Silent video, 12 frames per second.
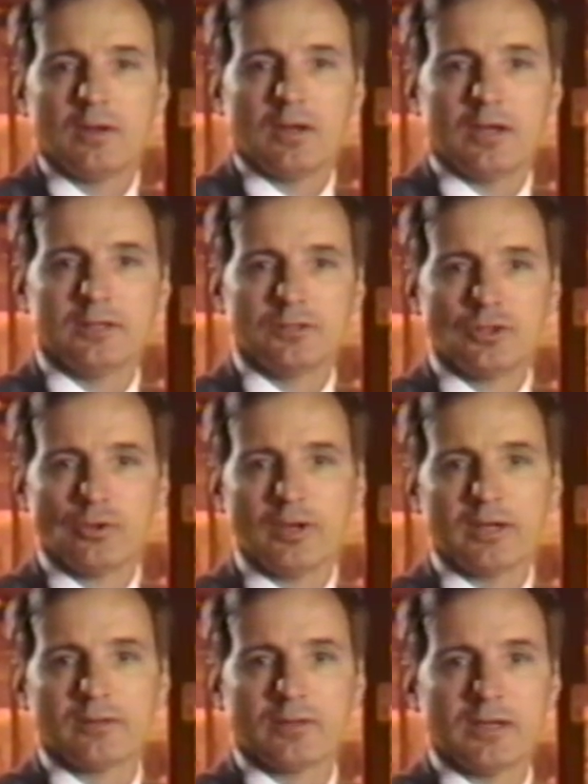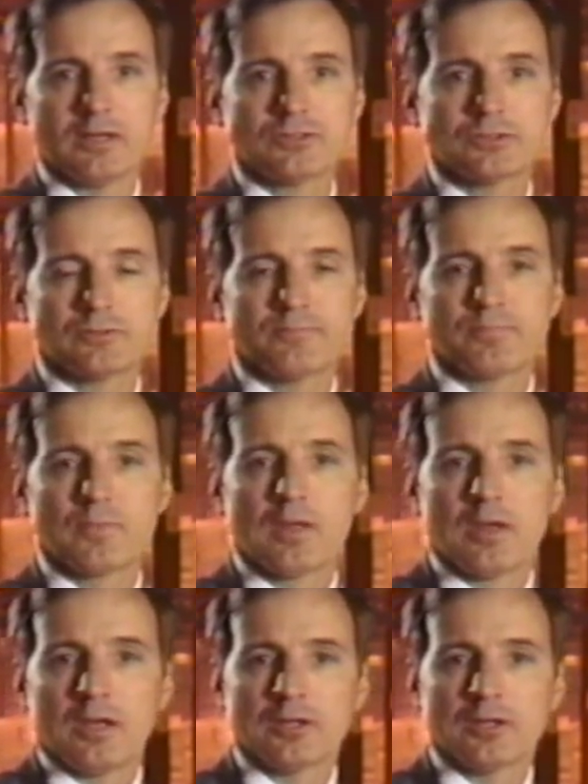In doing this,